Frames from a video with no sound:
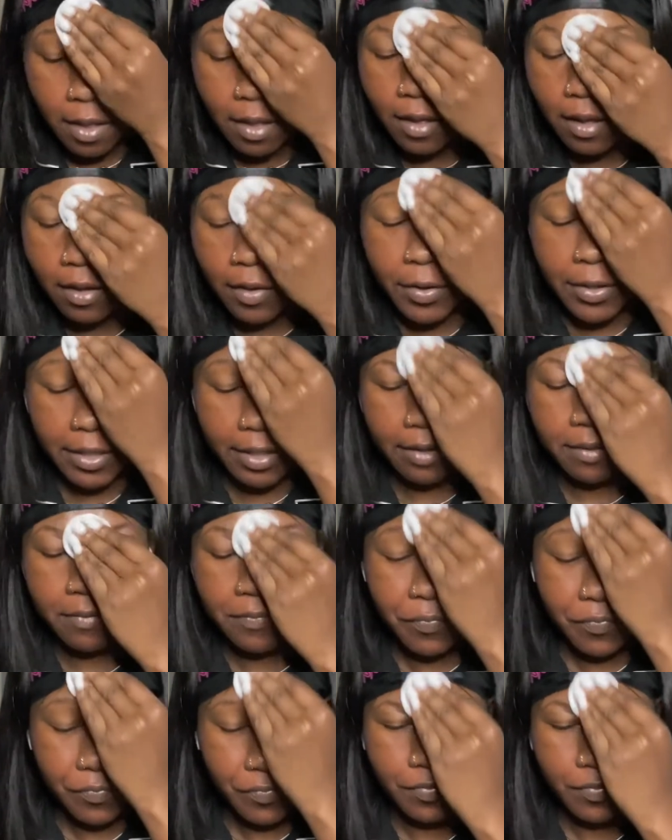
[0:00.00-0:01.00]
Okay.
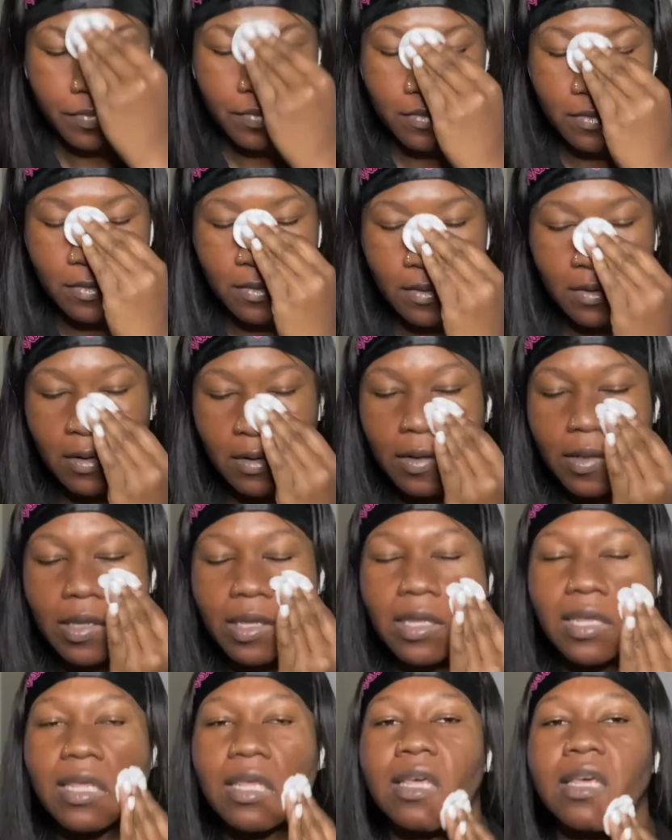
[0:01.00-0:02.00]

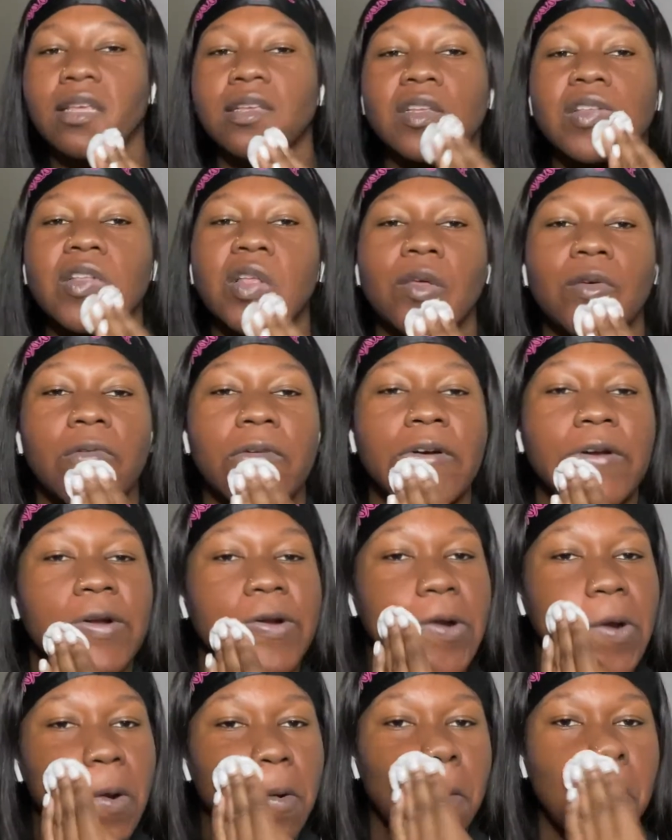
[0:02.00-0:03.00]
Yes,
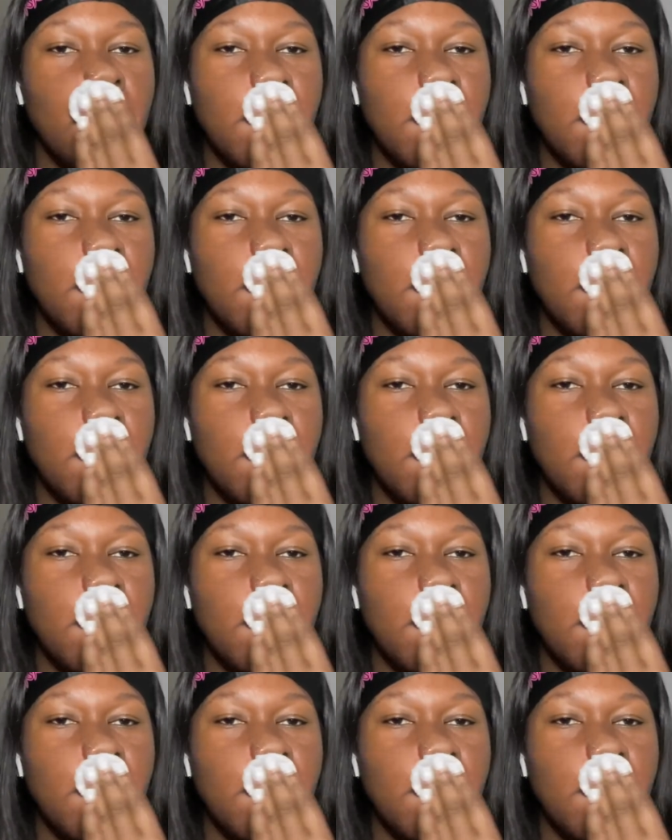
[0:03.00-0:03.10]
Lord.